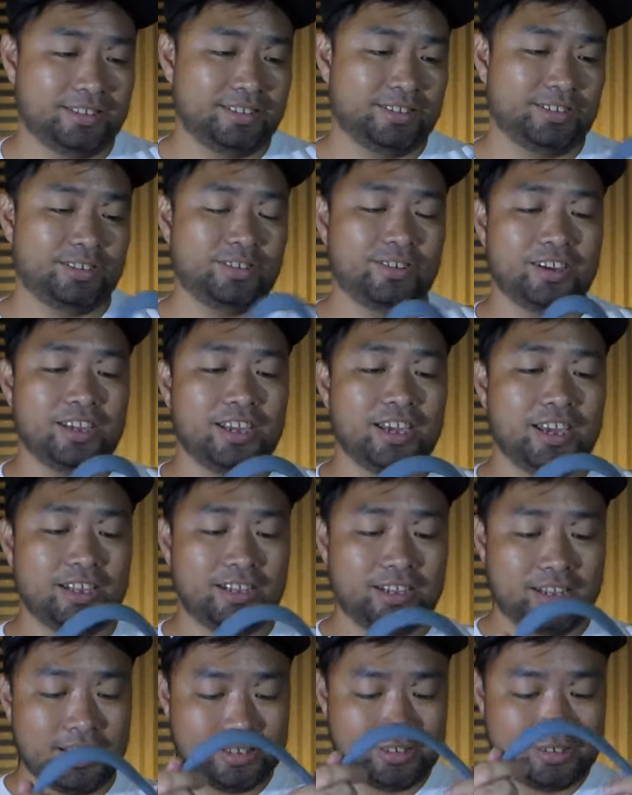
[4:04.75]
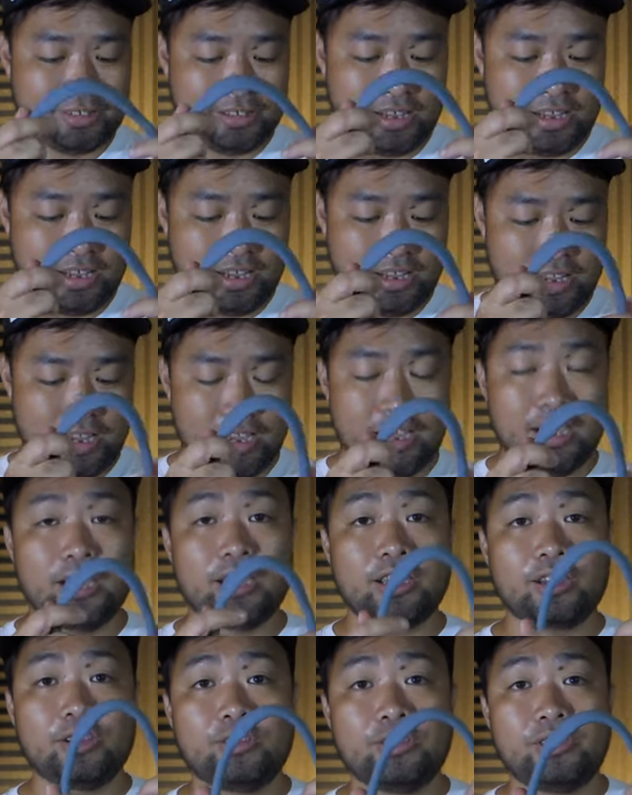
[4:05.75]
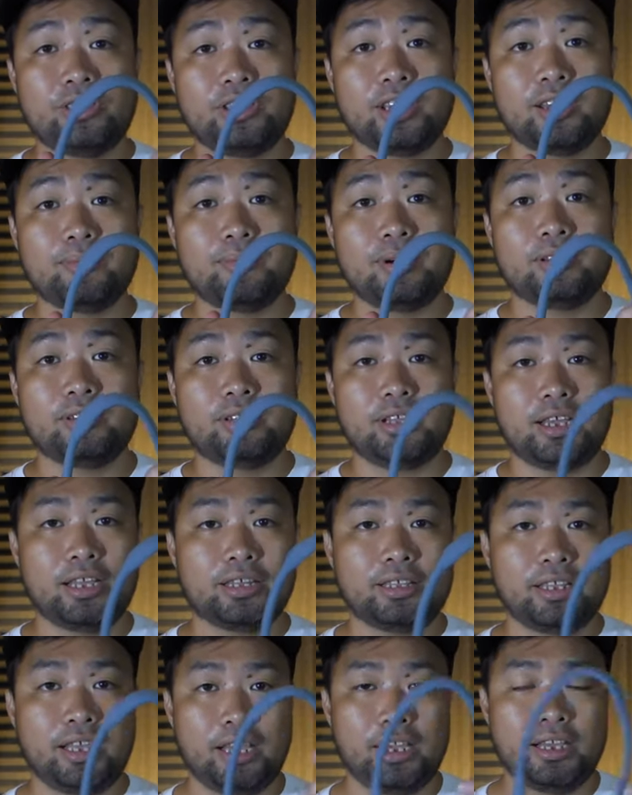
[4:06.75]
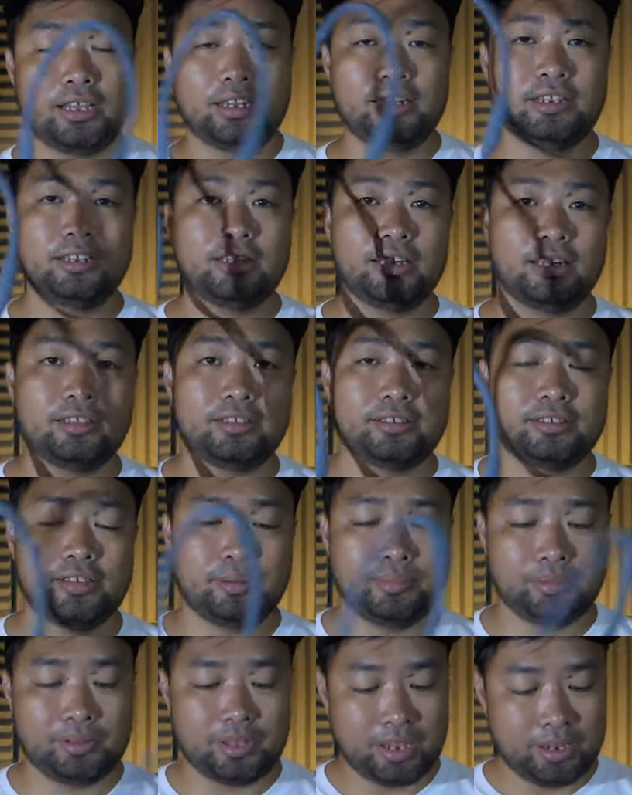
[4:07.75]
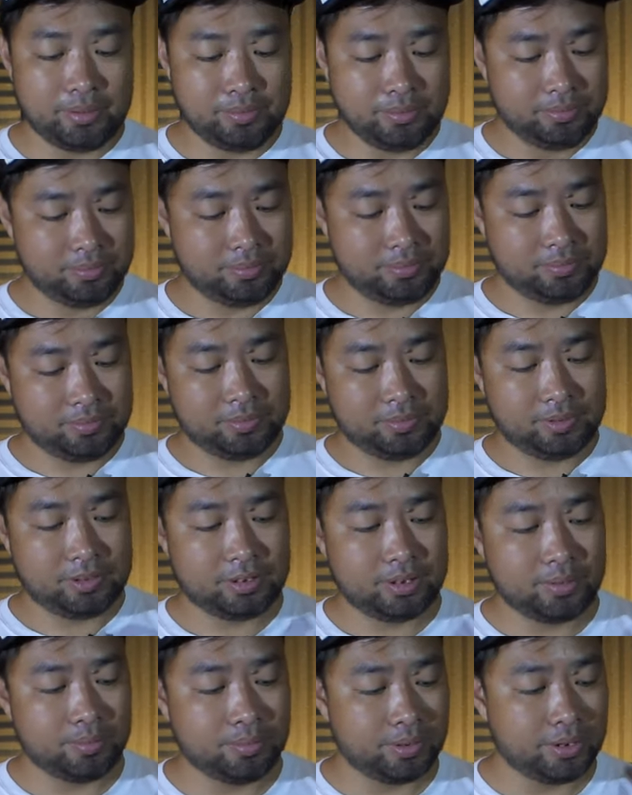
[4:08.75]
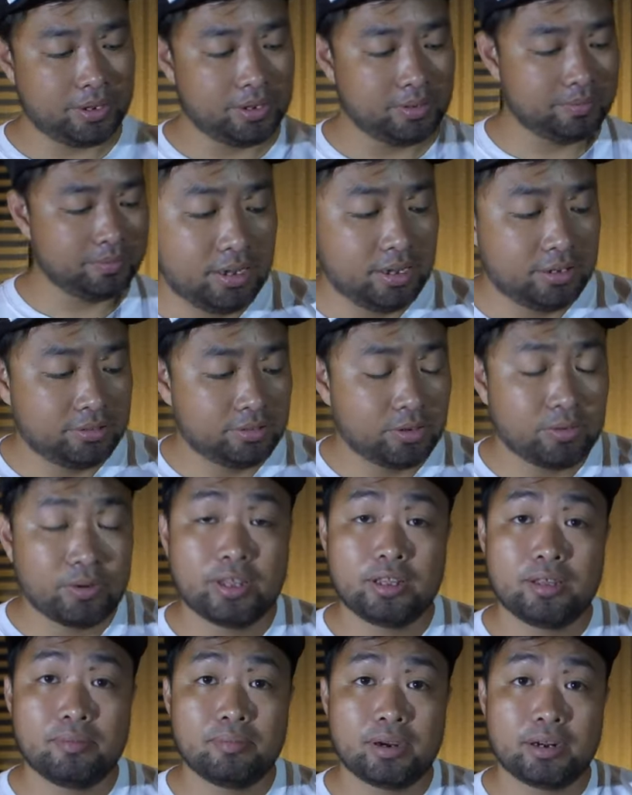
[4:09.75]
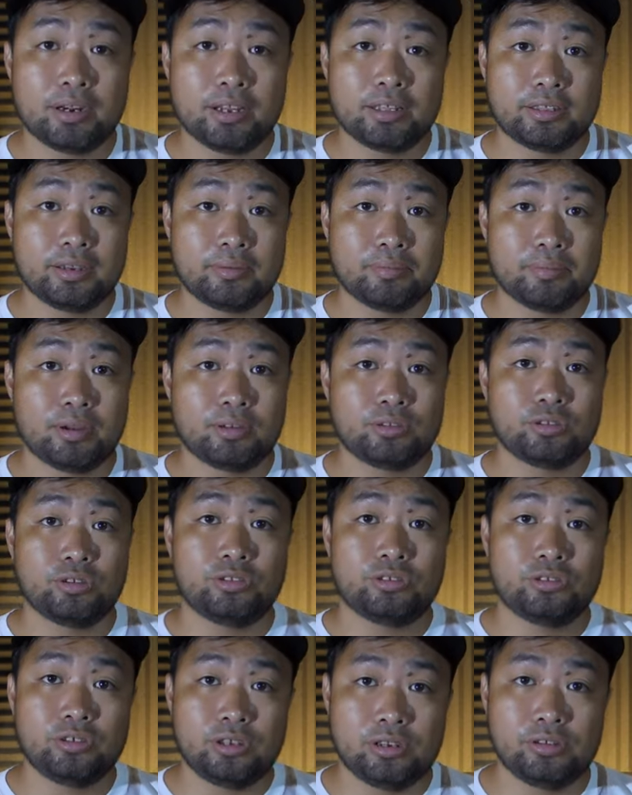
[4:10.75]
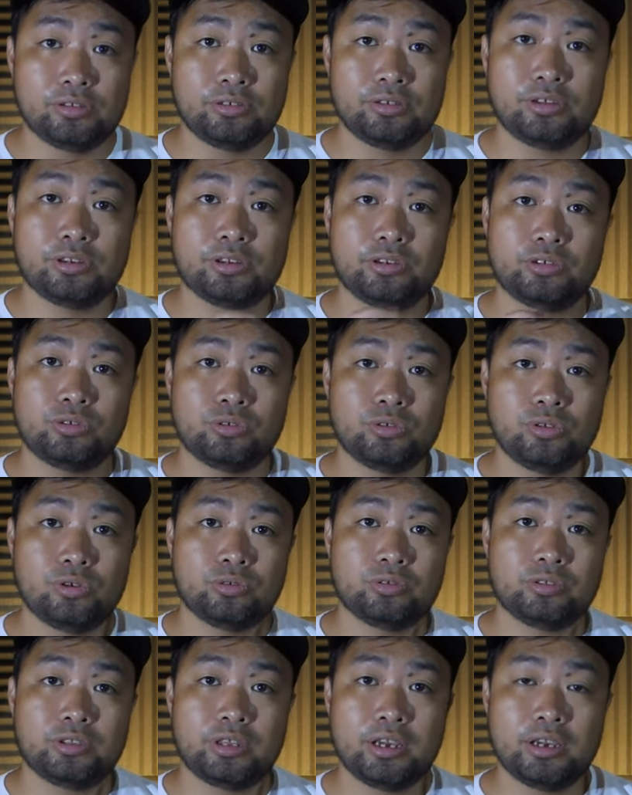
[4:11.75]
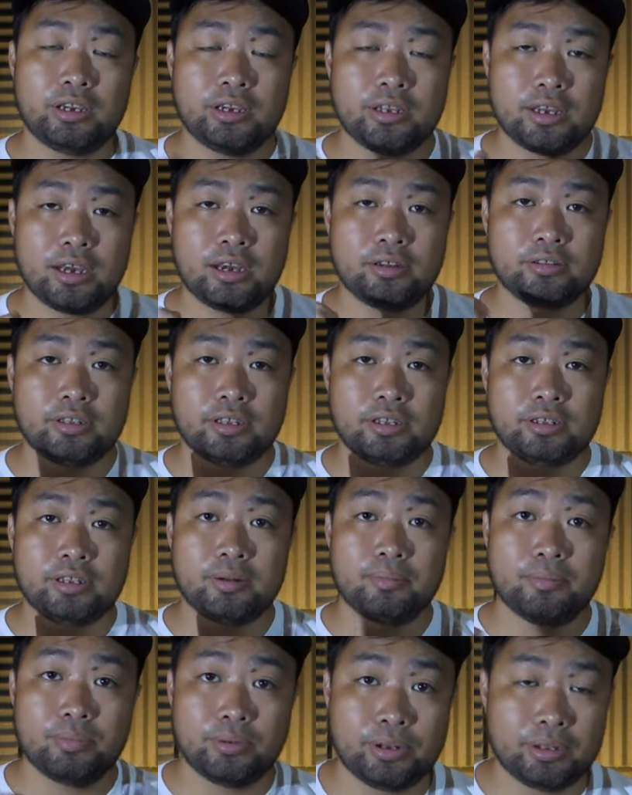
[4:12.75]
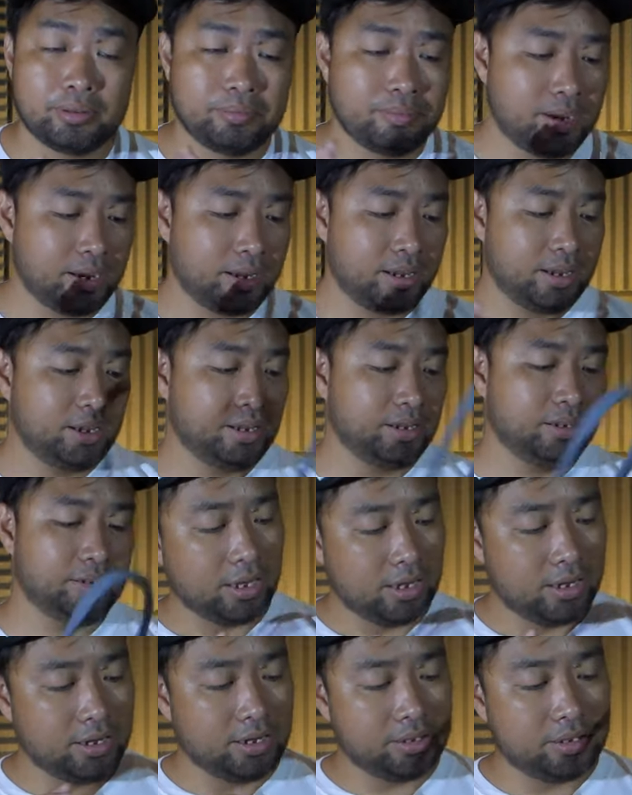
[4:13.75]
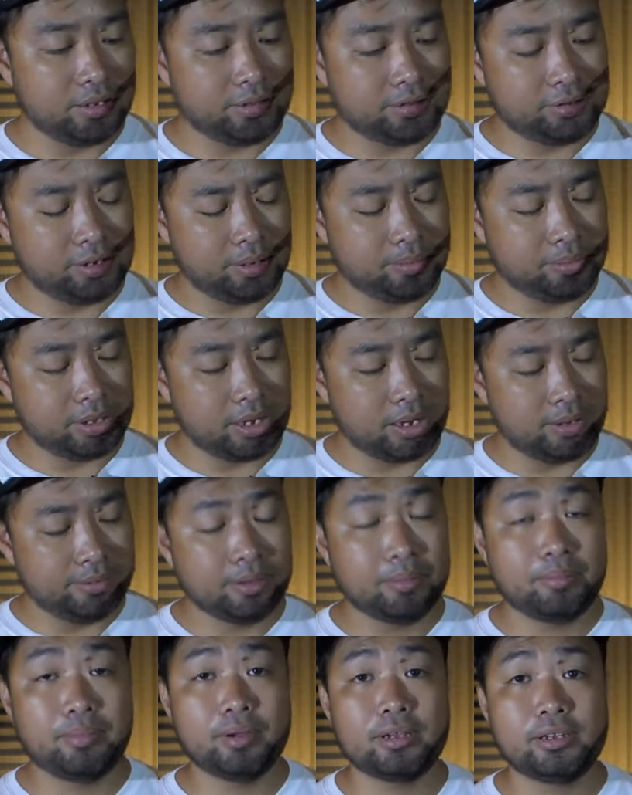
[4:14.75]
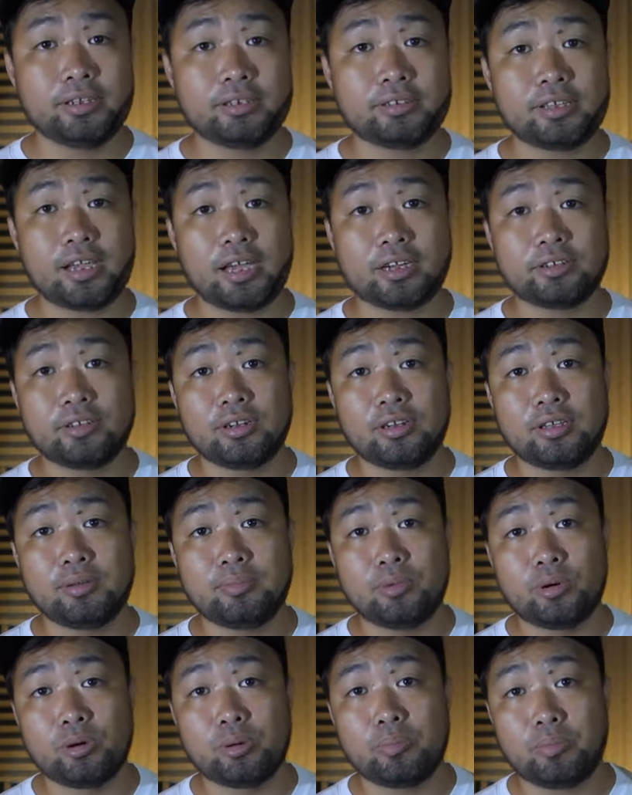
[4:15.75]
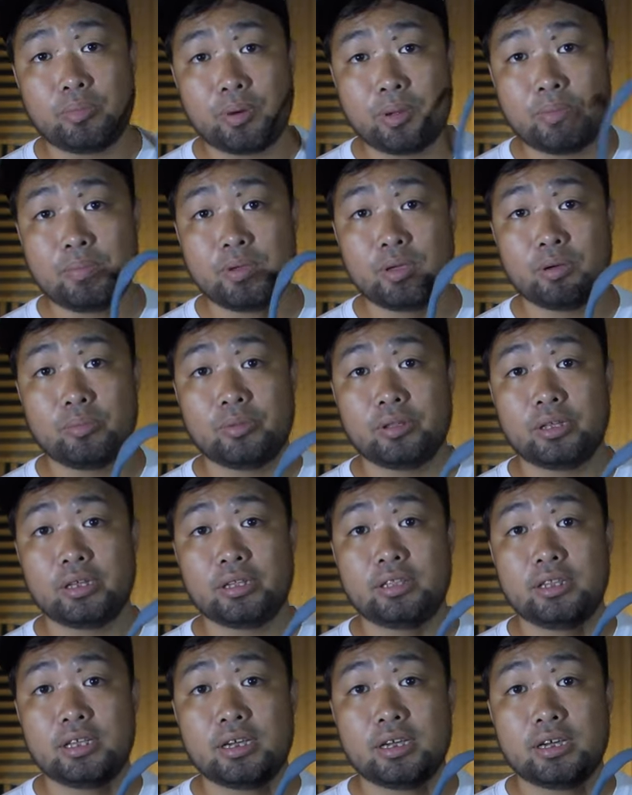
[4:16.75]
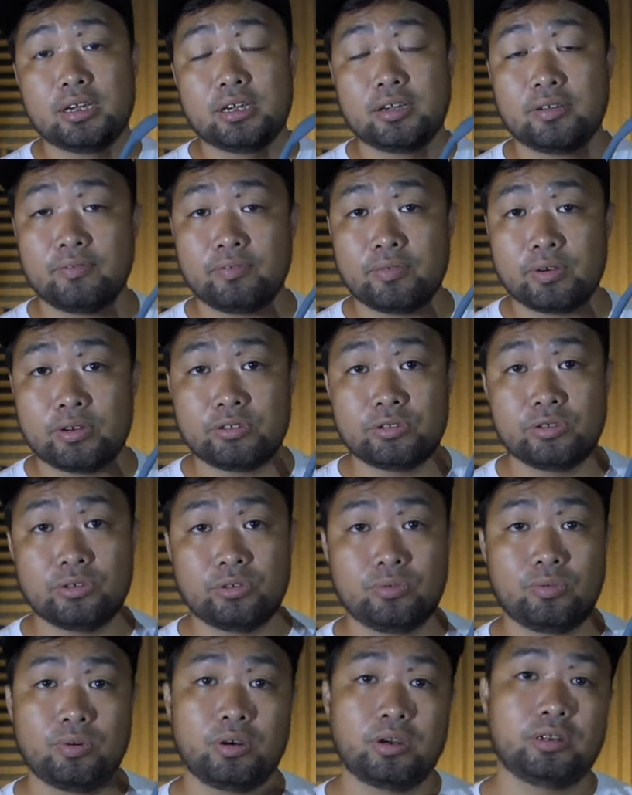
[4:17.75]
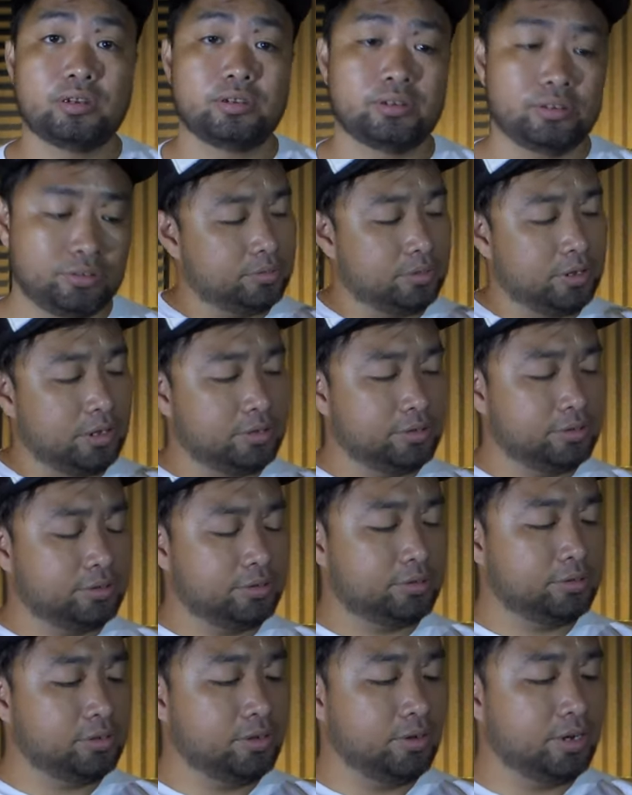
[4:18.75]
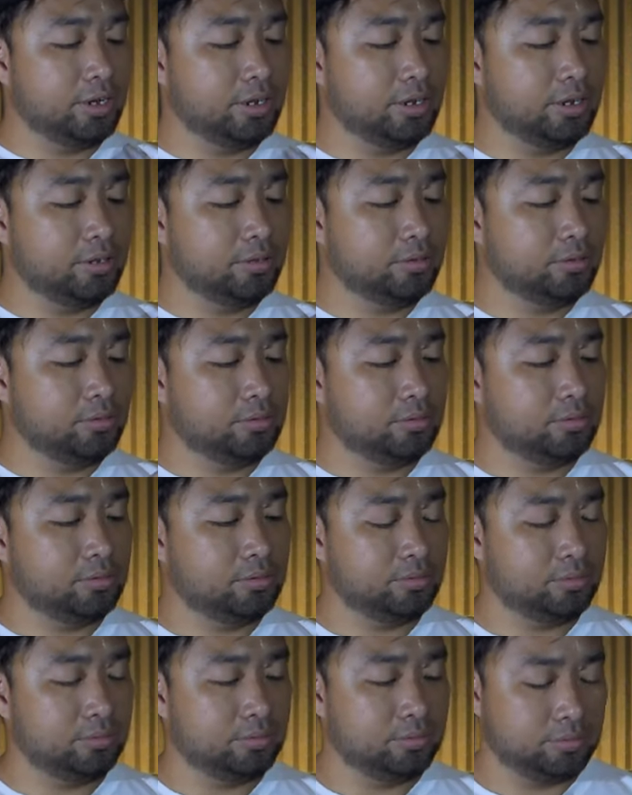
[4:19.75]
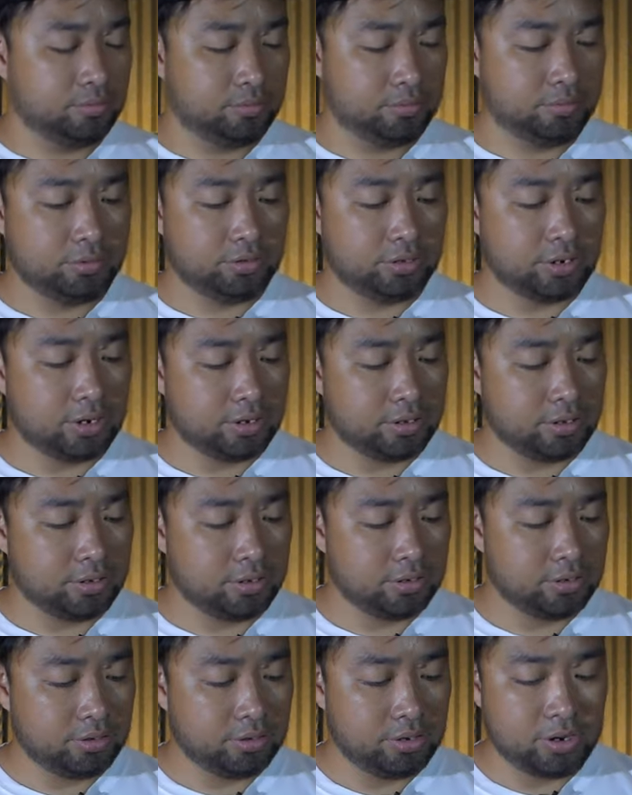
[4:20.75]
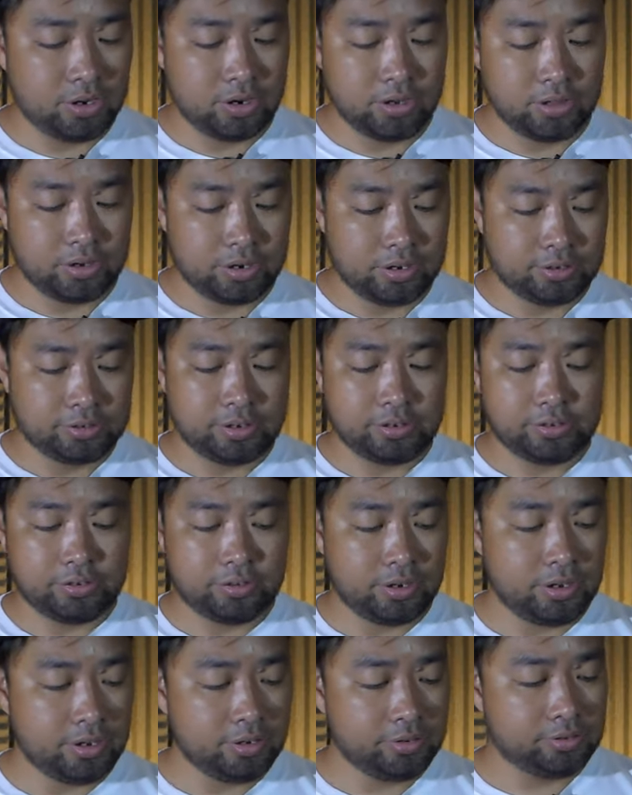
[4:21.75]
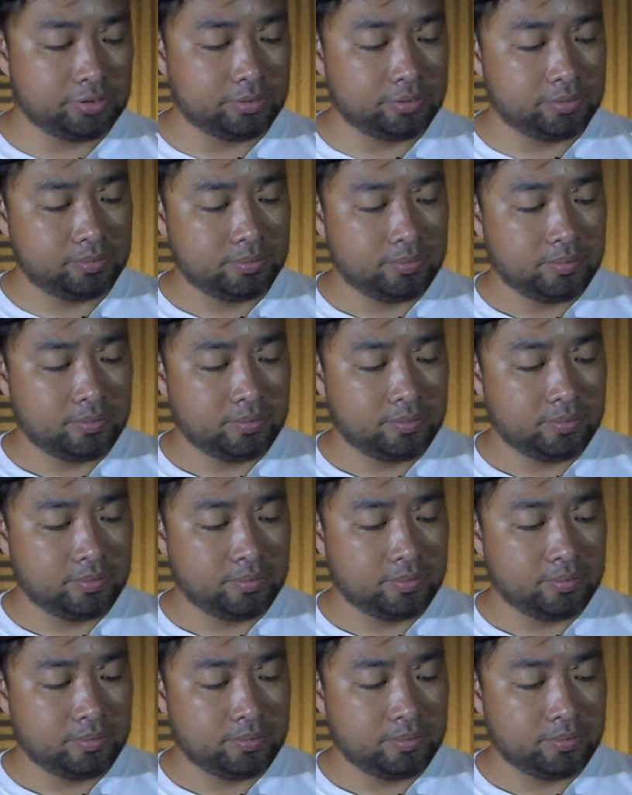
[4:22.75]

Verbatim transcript: So ayan, that's the good thing about that. And at the same time, Siyempre, it's already magnetic mount, so it's easier to know, take it out and then put it back in. And at the same time, the build is actually more premium than the version 1. Let's go ahead and check the other accessories.